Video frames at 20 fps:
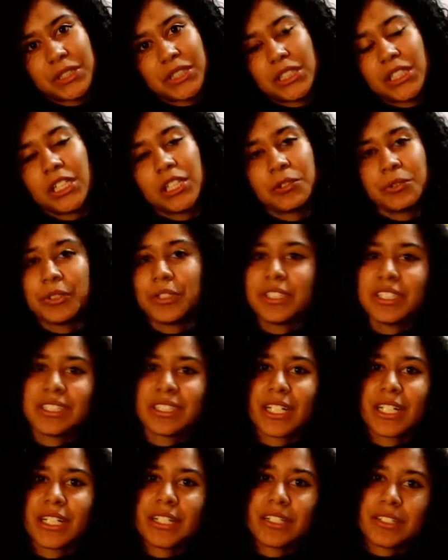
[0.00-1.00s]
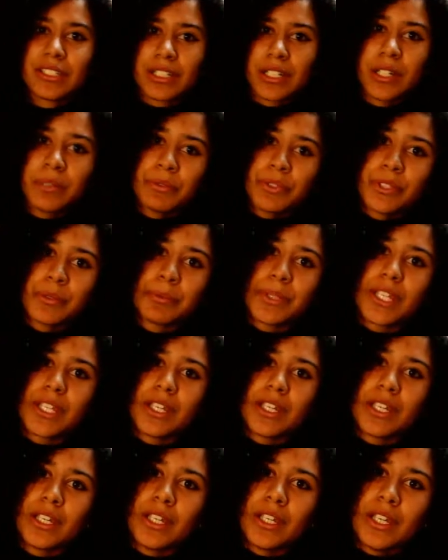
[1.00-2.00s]
But no, you decided to come to
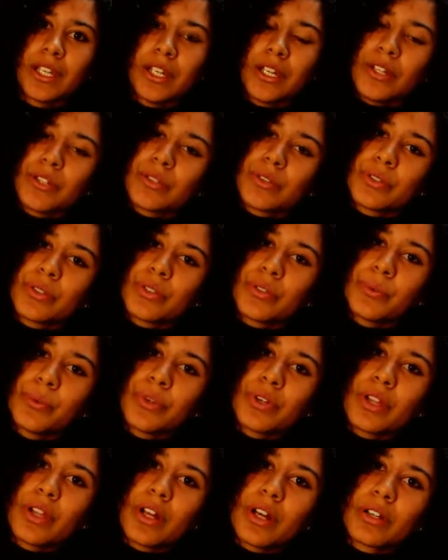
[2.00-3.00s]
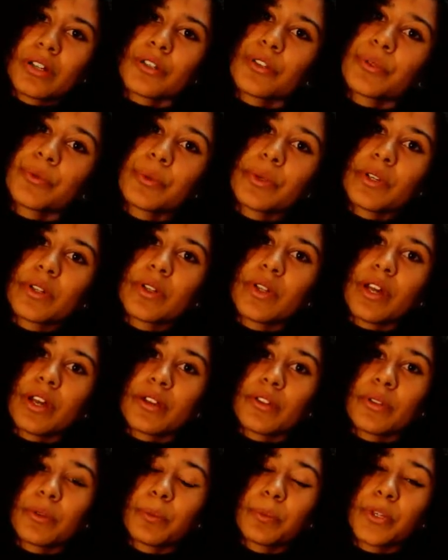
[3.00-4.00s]
me 2 o'clock or 3
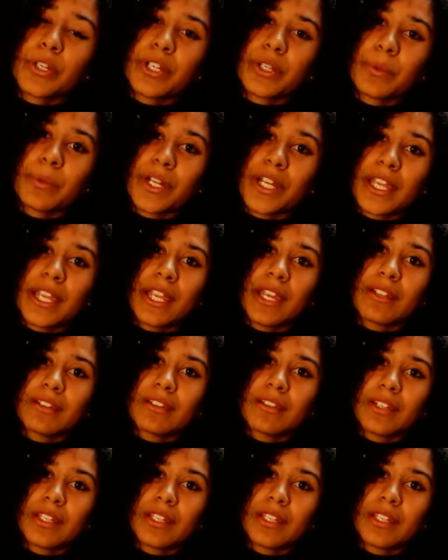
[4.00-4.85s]
o'clock in the morning when I can't